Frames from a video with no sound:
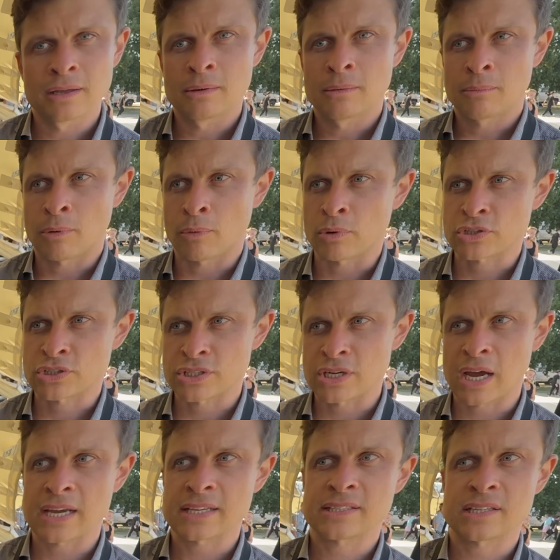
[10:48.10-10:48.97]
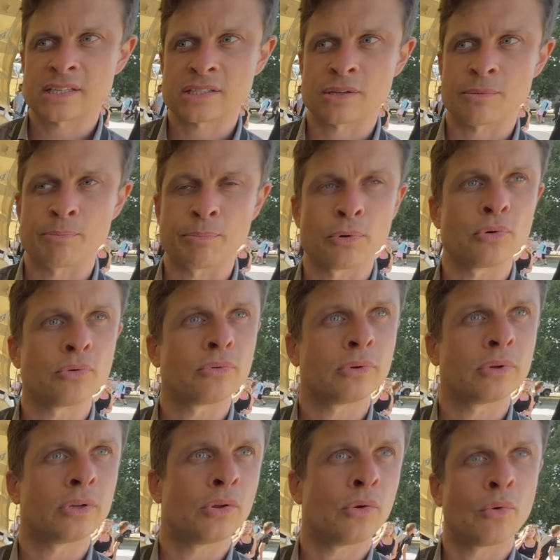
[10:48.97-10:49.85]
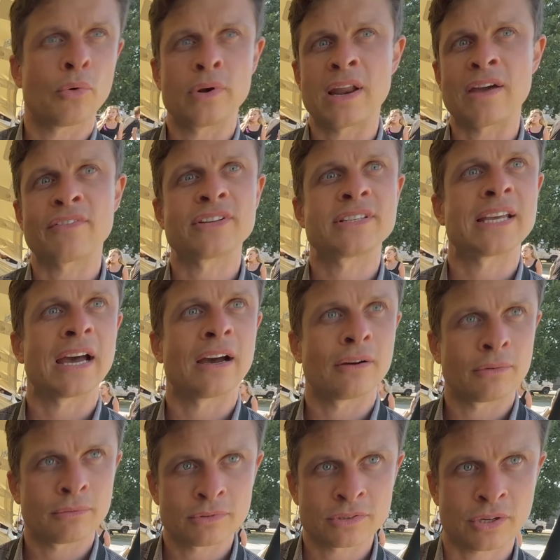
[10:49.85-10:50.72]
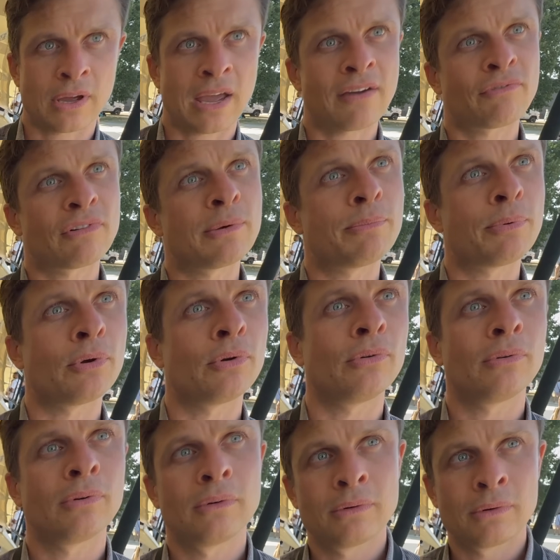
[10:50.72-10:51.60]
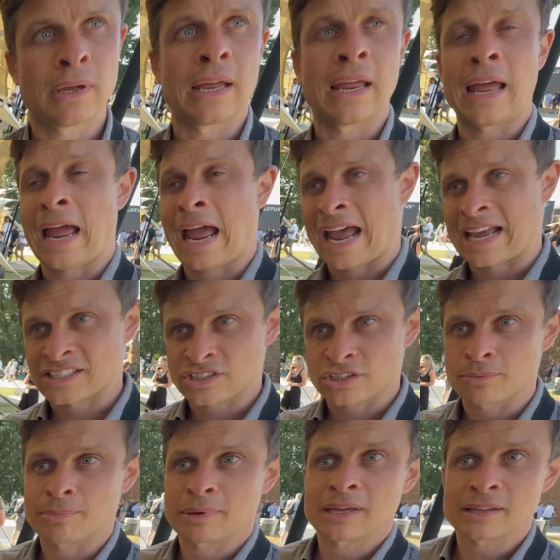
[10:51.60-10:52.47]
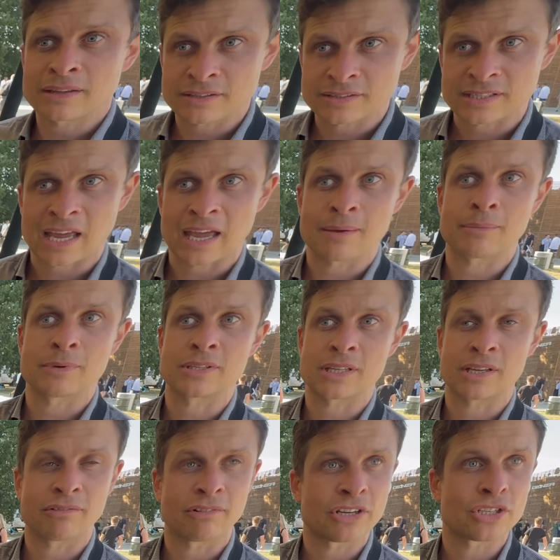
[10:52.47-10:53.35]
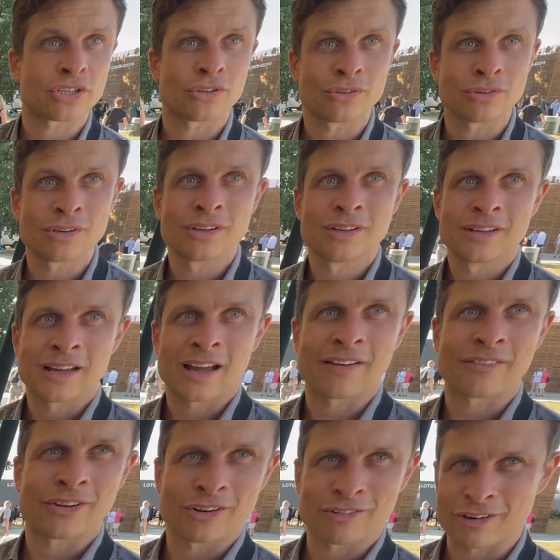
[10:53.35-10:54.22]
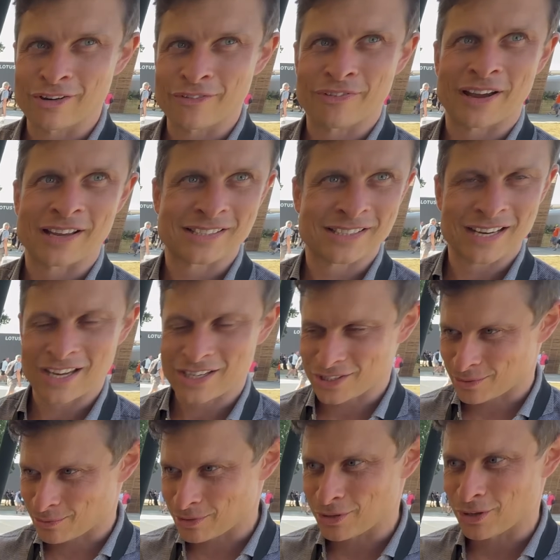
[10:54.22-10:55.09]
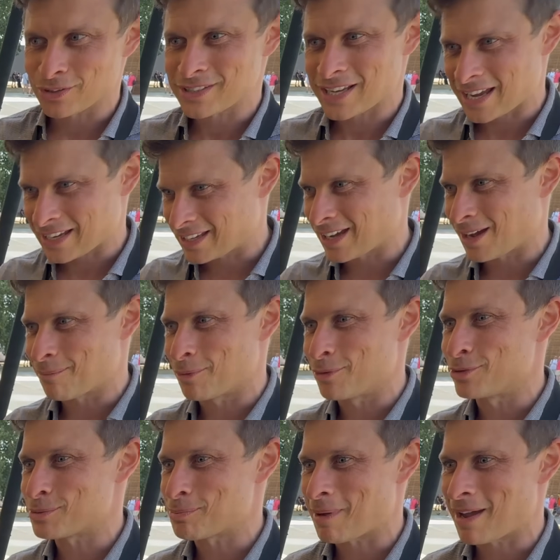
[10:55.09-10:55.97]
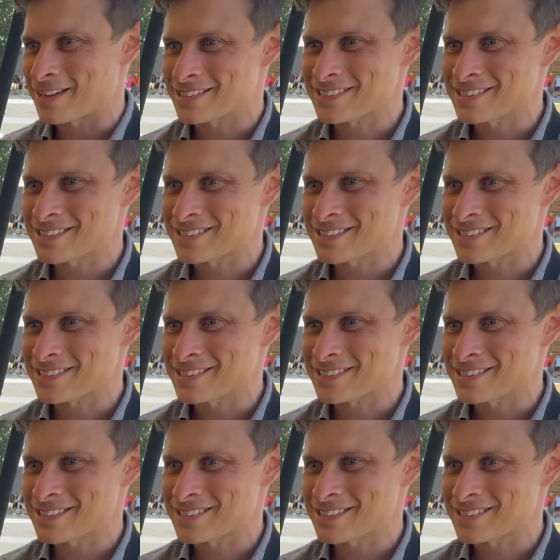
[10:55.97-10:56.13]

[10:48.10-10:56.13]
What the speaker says: But what's nice is the boot, you will never tell. So every boot, it has to be the same as the original. I've got a real fascination with not taking up boot space.